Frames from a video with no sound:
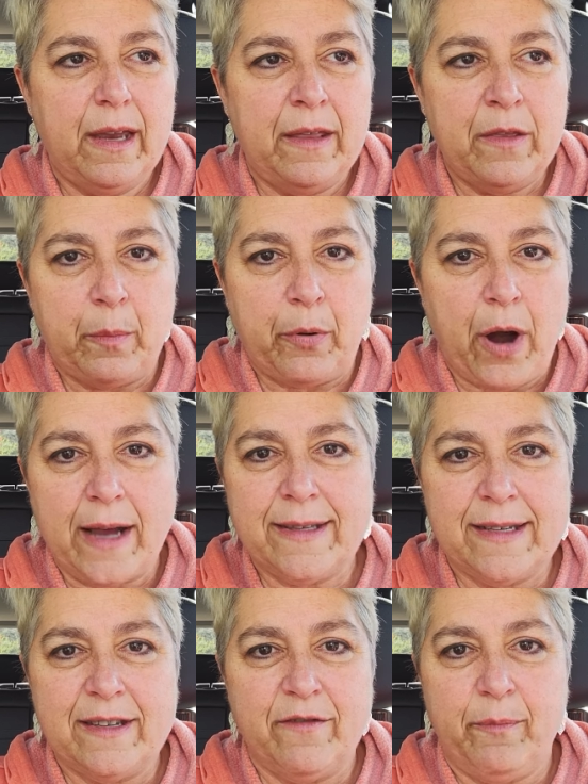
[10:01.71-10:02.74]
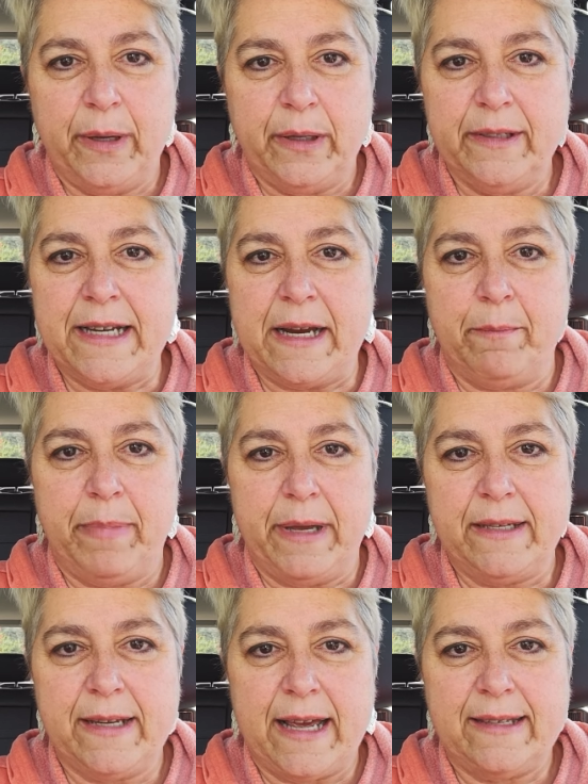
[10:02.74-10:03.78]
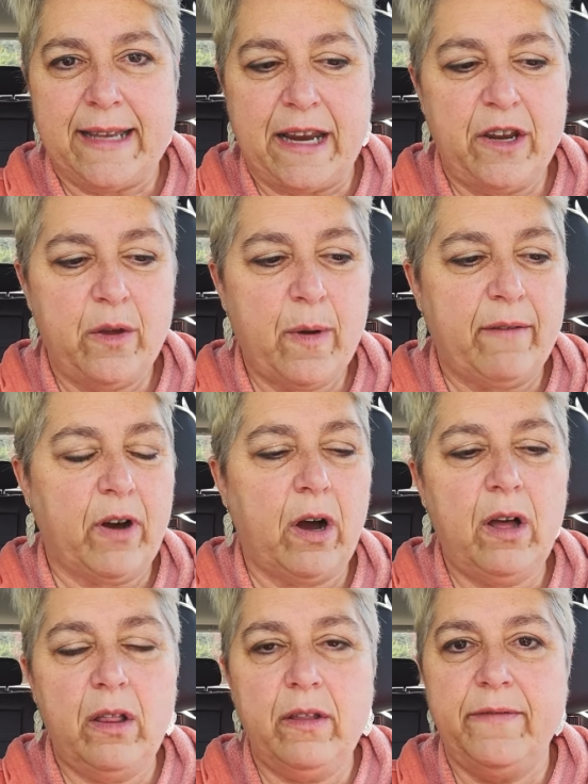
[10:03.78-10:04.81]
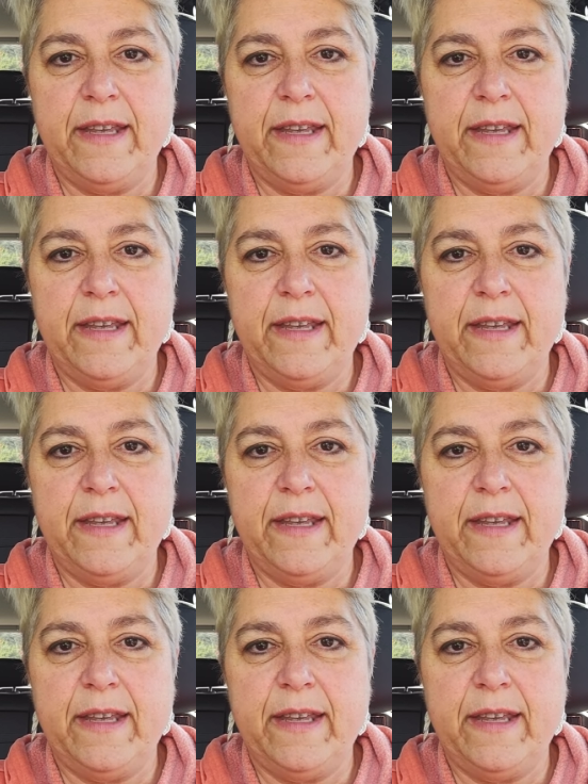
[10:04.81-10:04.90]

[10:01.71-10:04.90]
in the process of building a business and you have all of